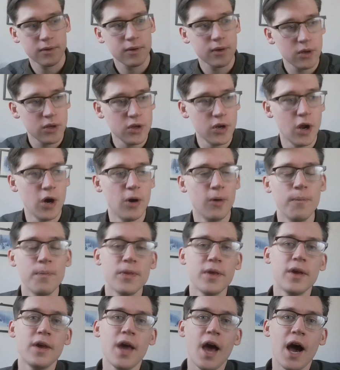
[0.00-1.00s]

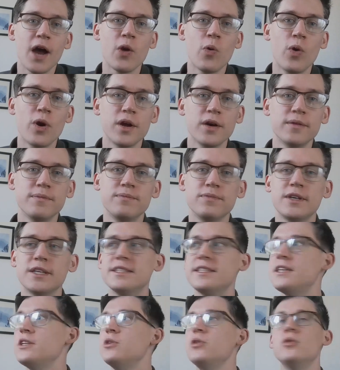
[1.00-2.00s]
I don't want to
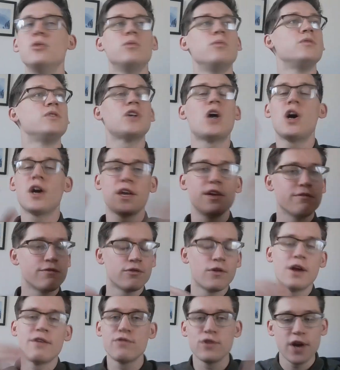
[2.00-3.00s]
continue talking
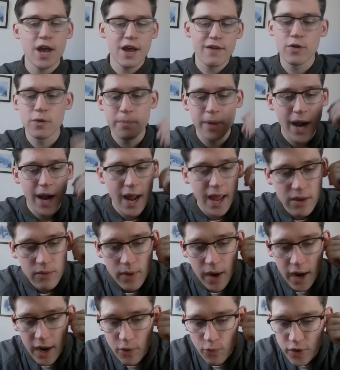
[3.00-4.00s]
forever and ever, but
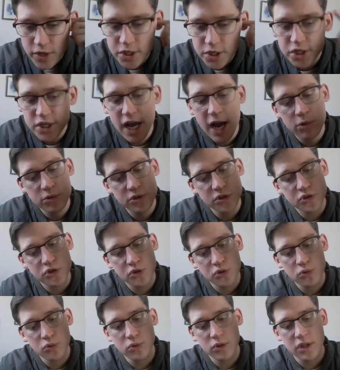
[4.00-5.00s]
I reached out
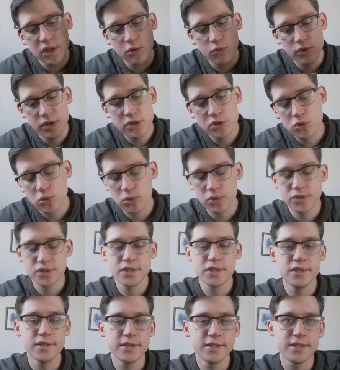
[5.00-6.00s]
to the
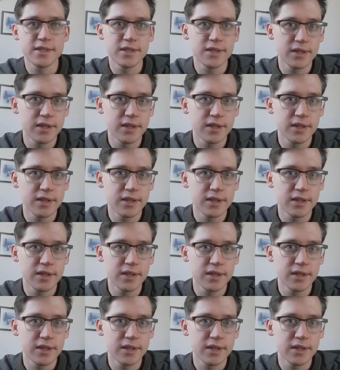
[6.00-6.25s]
resources,